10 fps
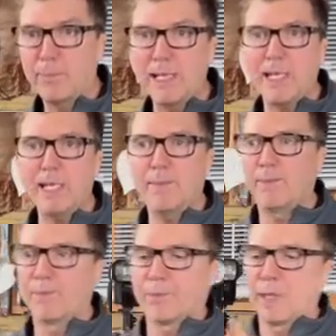in B.
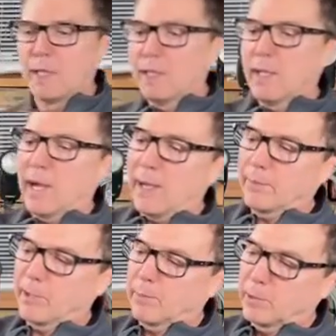
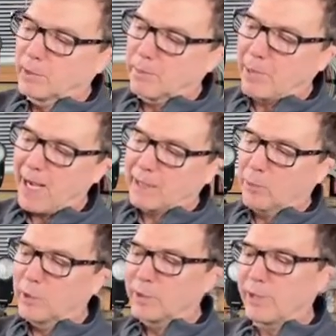I'm gonna put the
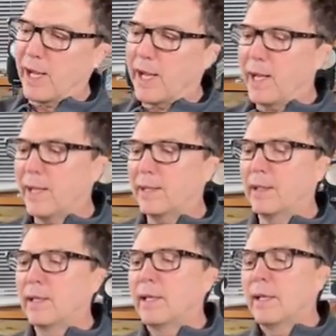Pocket Wizard
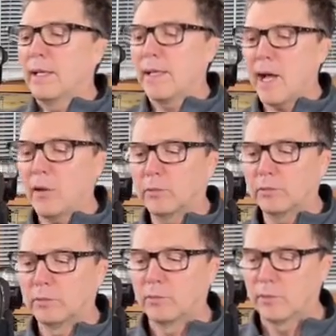on. Now,
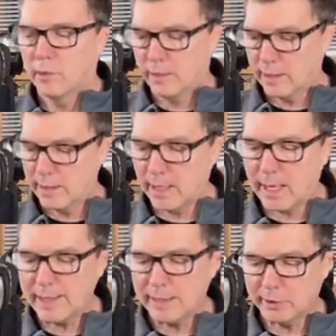
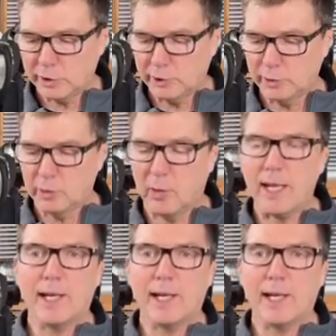I can shoot